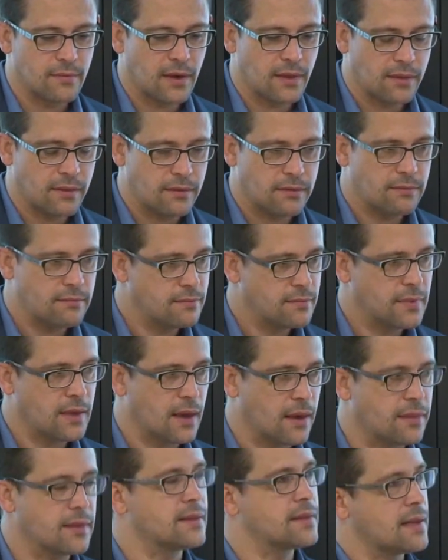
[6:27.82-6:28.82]
I
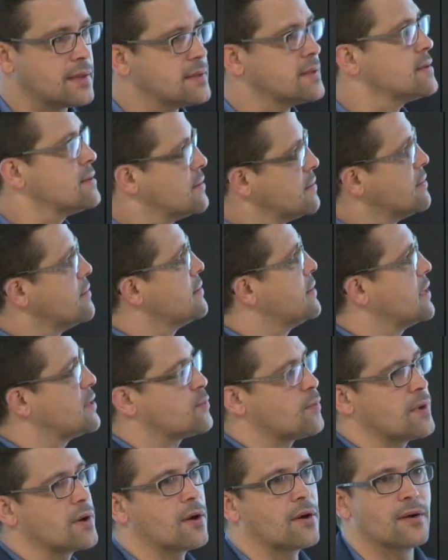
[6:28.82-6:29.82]
yeah, I think that's,
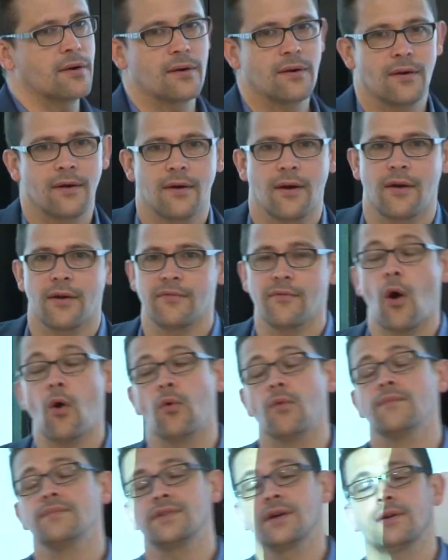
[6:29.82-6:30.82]
that's what our, our,
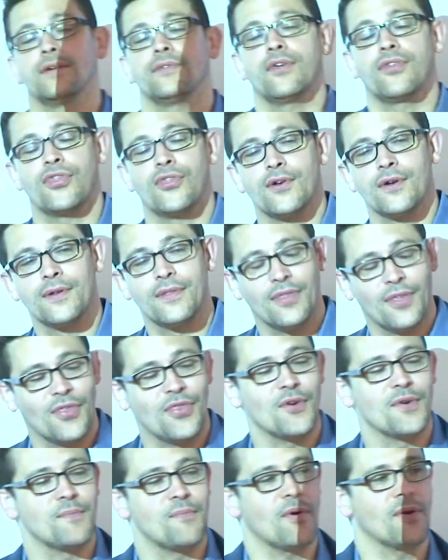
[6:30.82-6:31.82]
oh, sorry, the third, the
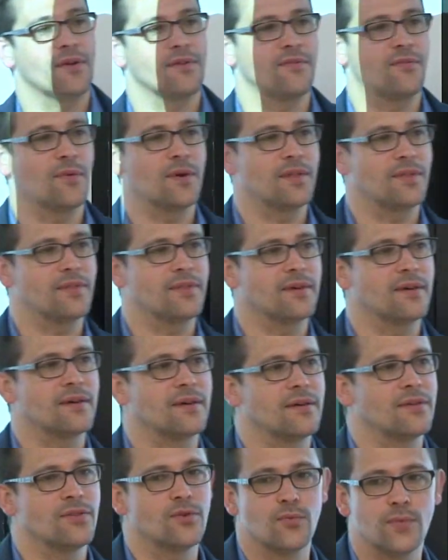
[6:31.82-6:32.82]
third part of what
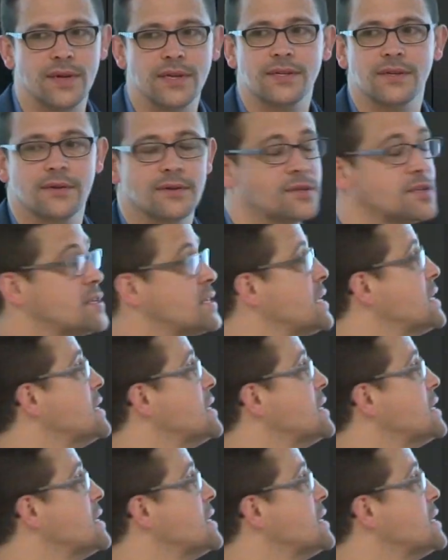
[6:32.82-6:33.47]
the, the research